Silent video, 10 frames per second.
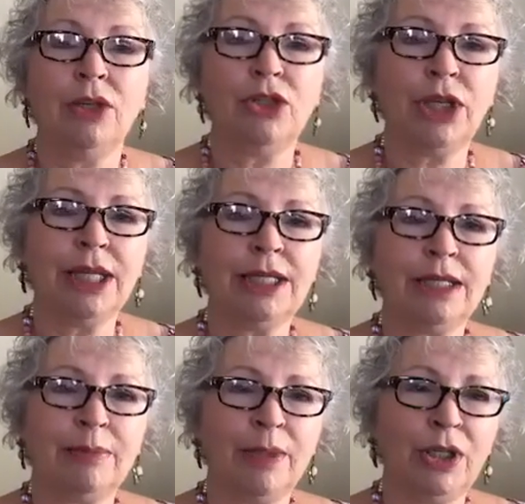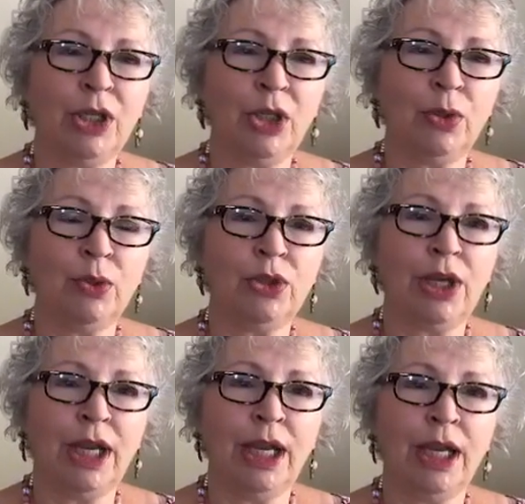Jigs has been huge
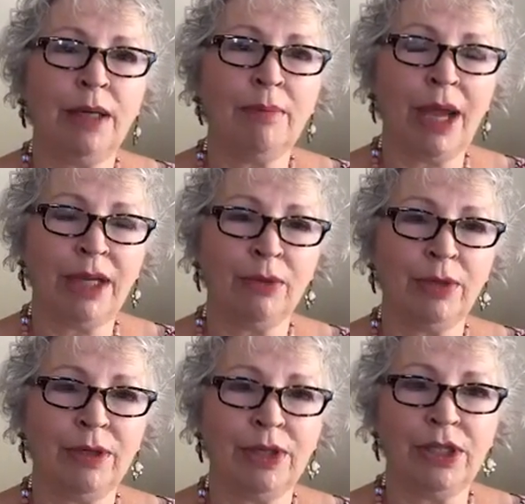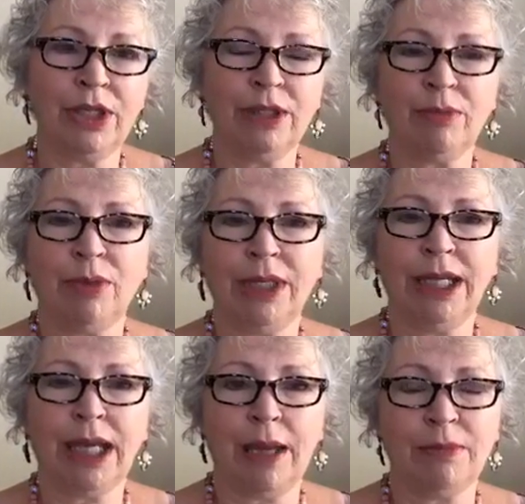in my career, and Jigs really
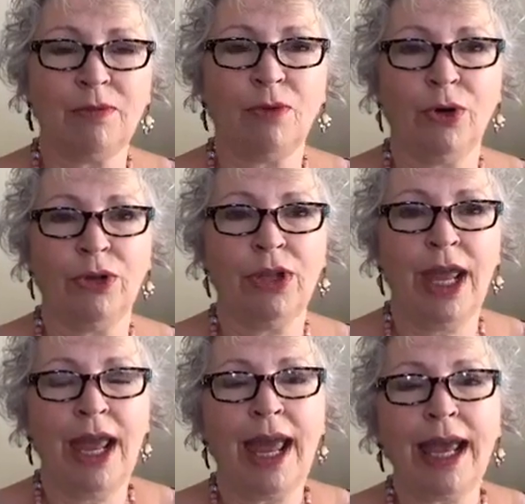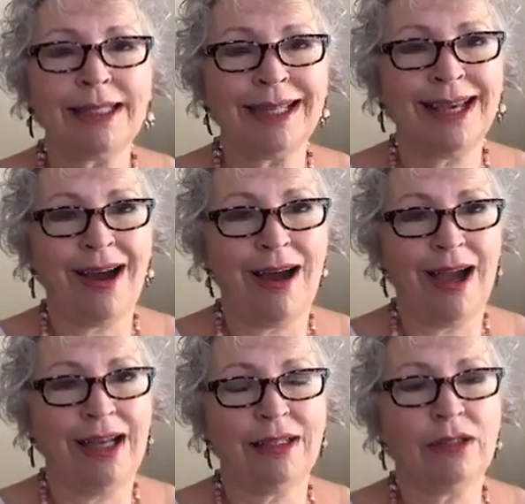comes forth as a
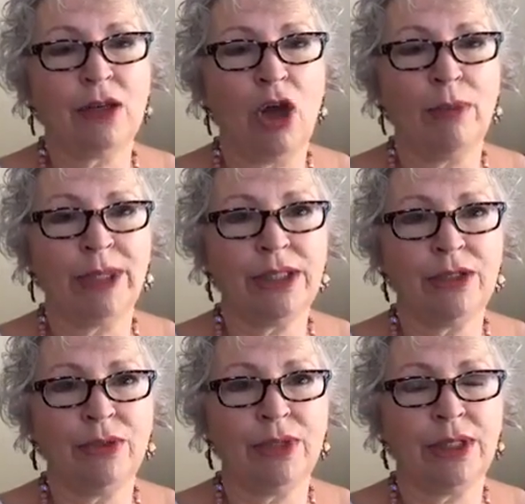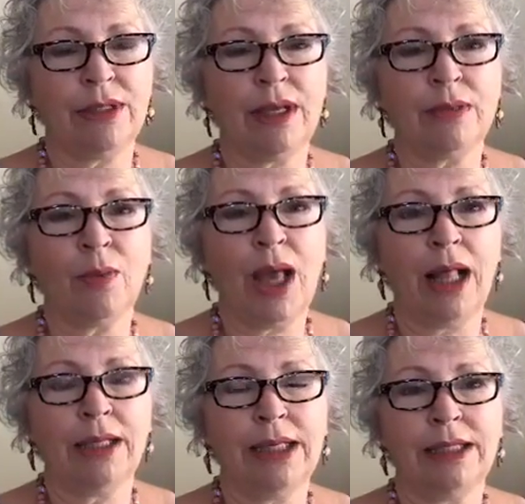guide to all my students as
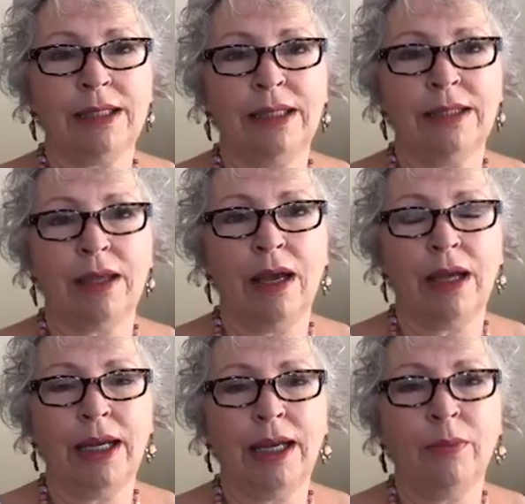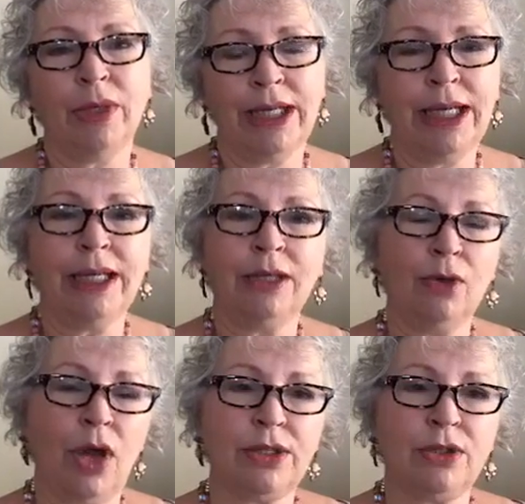well. He's when he
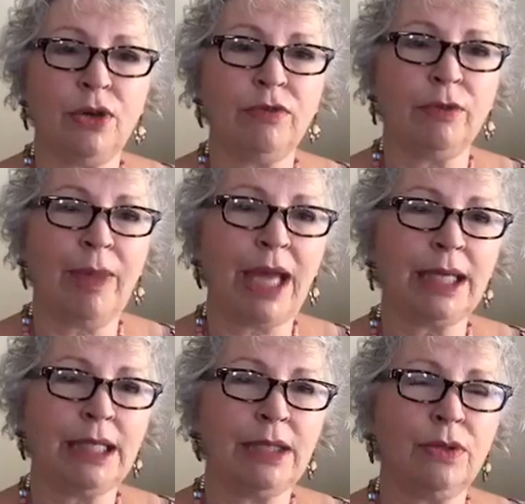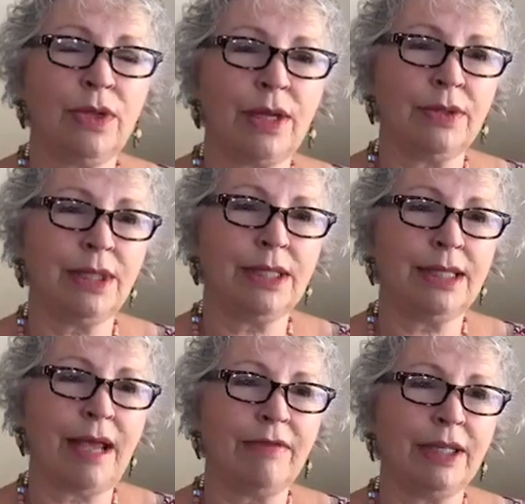crossed over back in
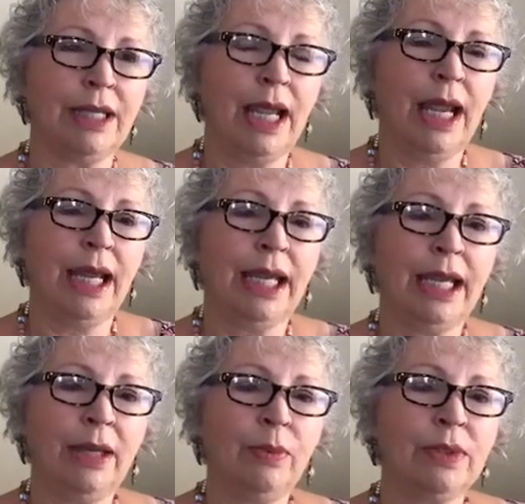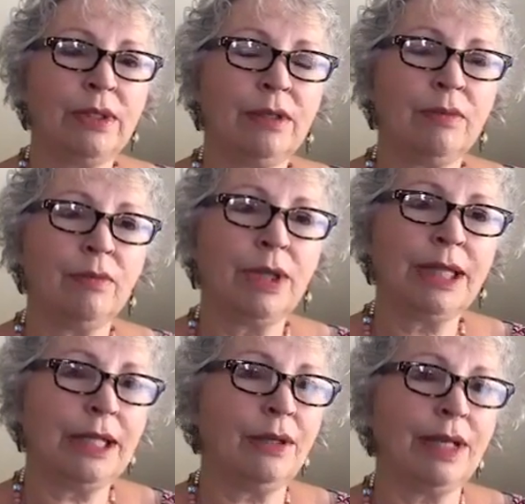2007, he was
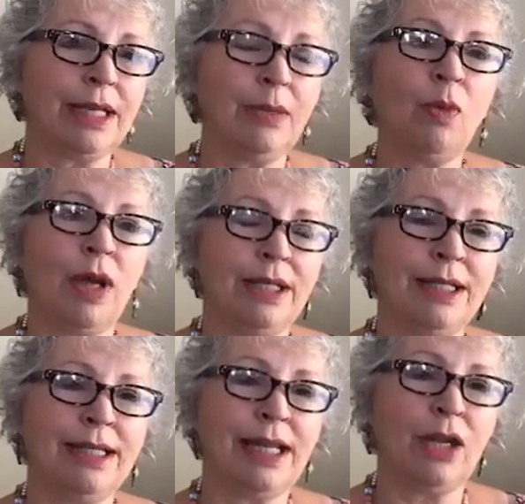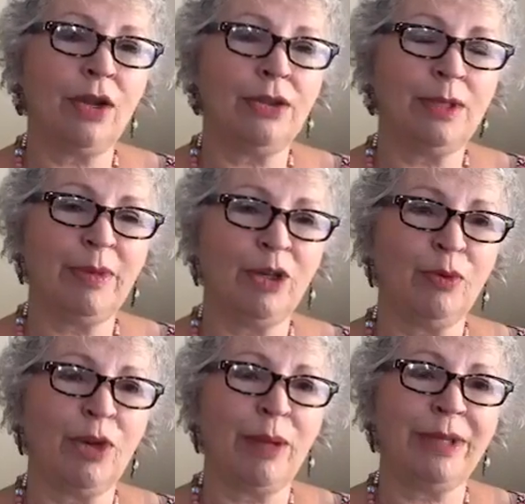clear that he wanted to stay on the spirit
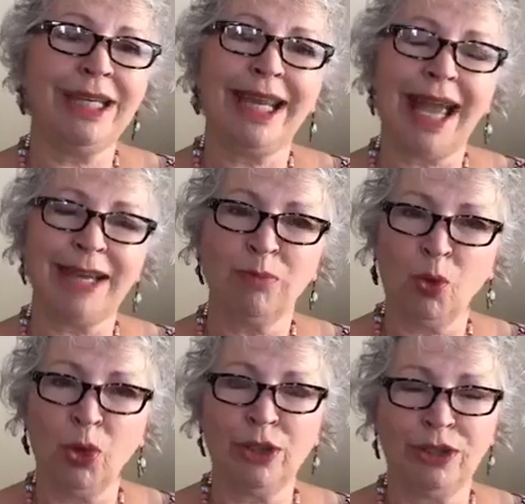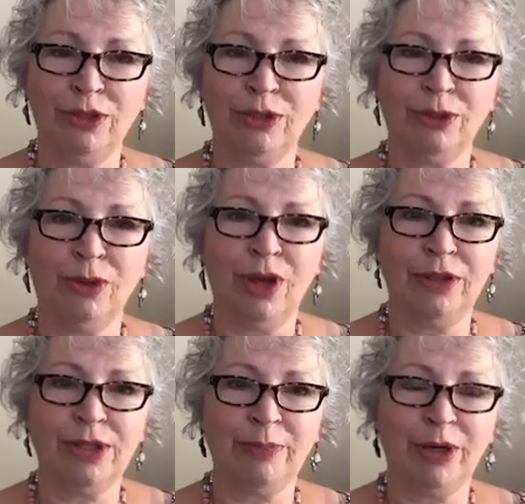realm, and he had more to do on
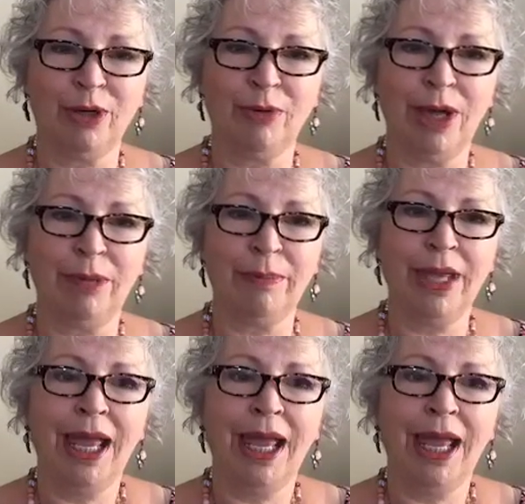the spirit realm.